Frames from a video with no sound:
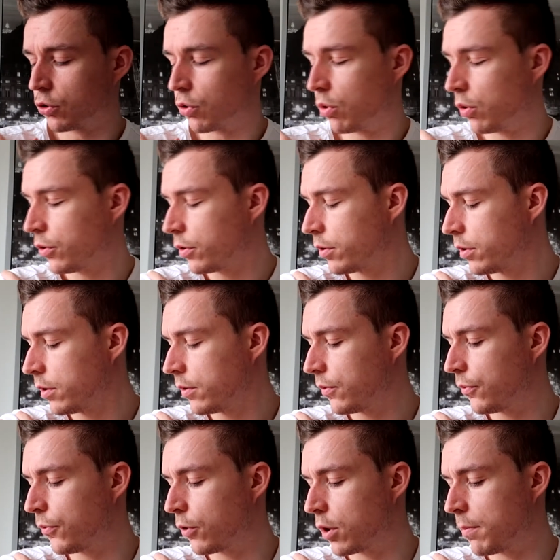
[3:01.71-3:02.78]
shoulder
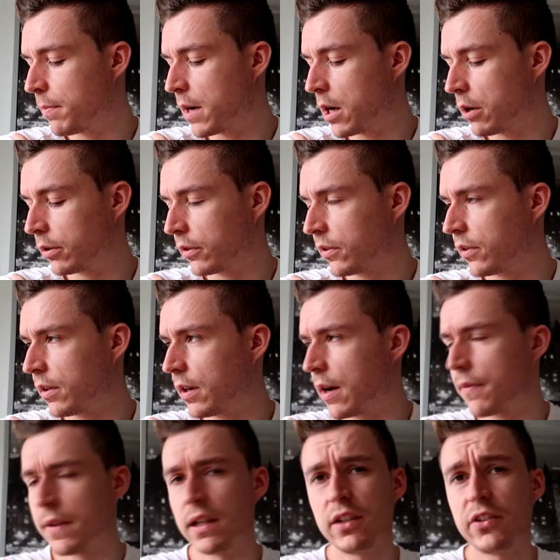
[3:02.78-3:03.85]
for about,
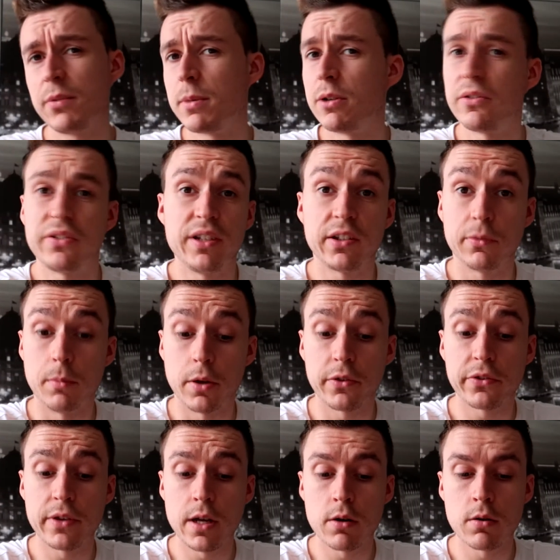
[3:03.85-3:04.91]
I think it's about 6
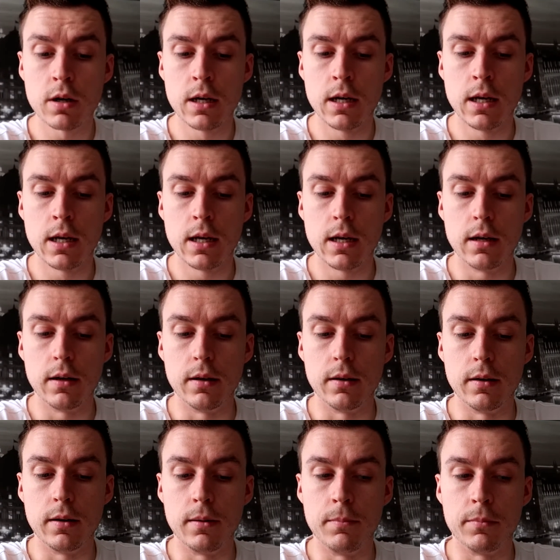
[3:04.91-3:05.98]
months now.
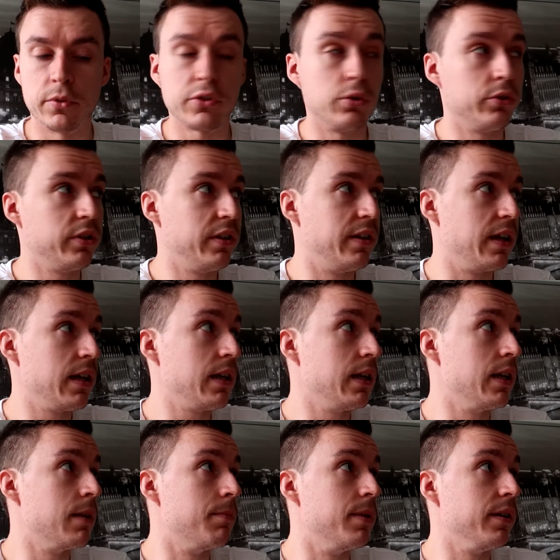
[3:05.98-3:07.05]
So
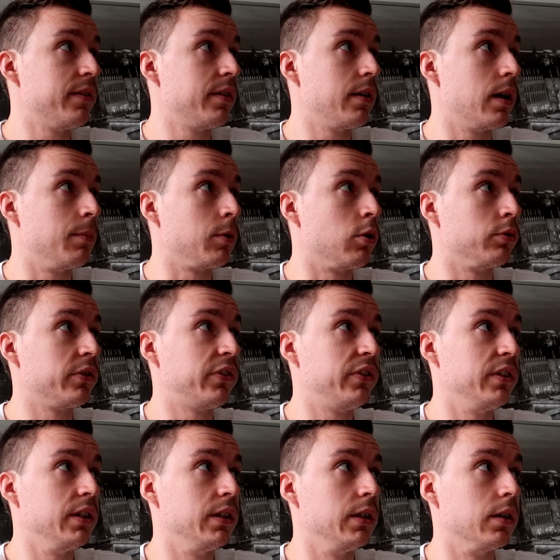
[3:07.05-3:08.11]
today, in a bit, I'm going to
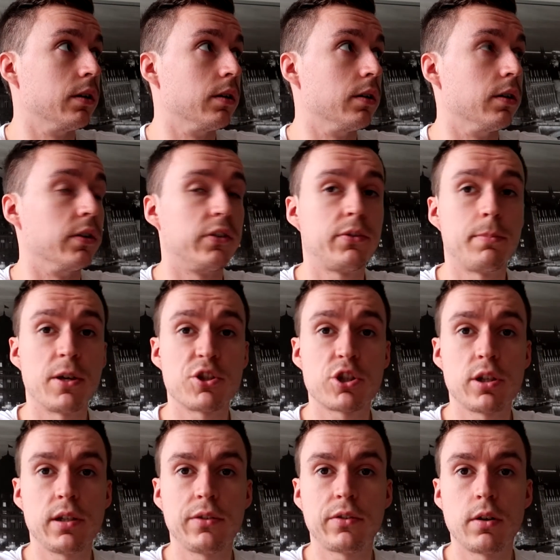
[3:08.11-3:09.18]
see a
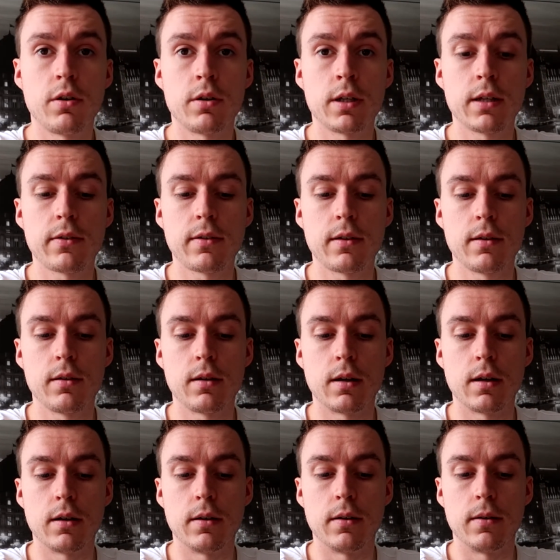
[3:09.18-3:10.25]
specialist on it.
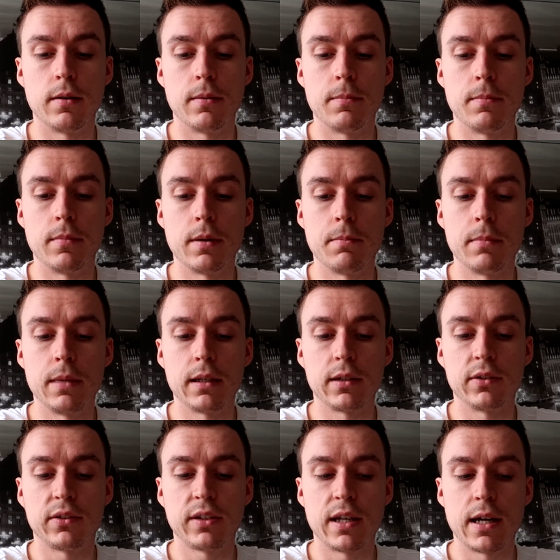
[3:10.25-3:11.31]
Make
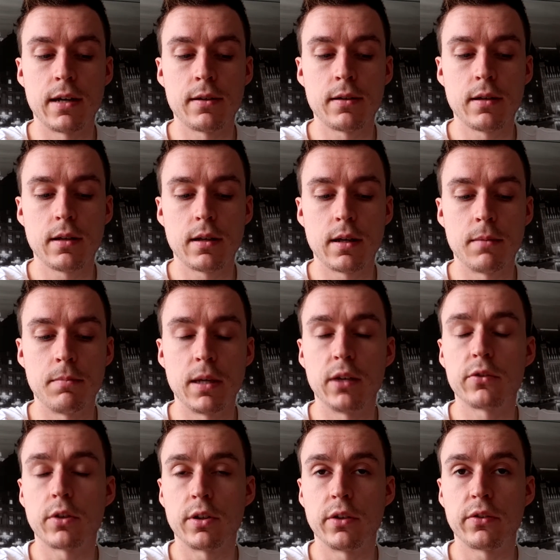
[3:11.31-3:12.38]
a scan, and
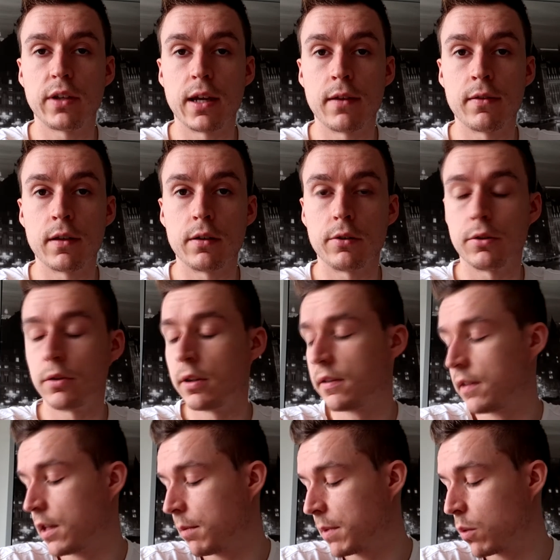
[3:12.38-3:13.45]
based on the scan they're gonna
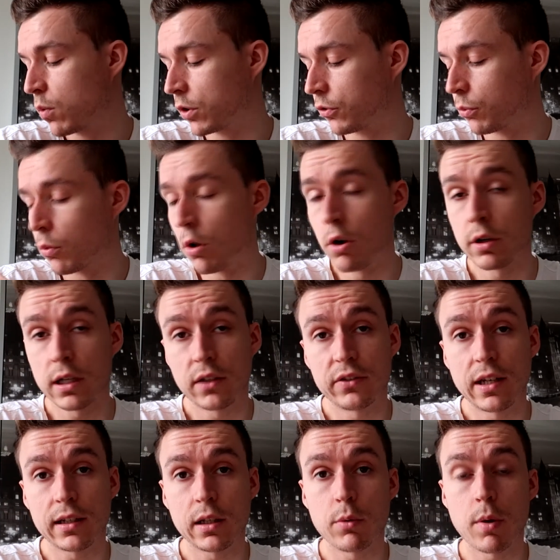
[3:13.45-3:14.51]
tell me what's wrong
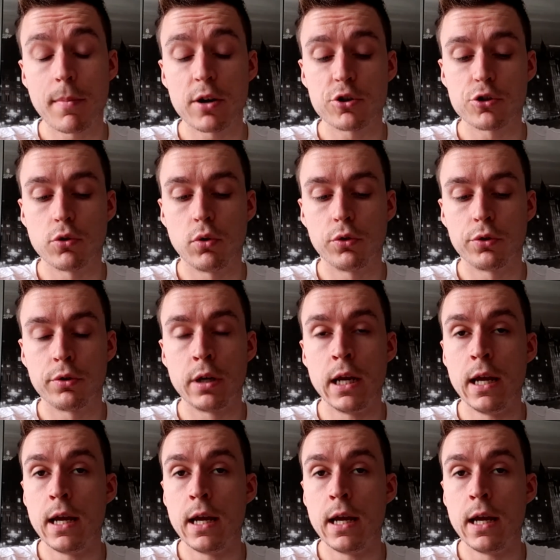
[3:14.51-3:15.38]
exactly with my shoulder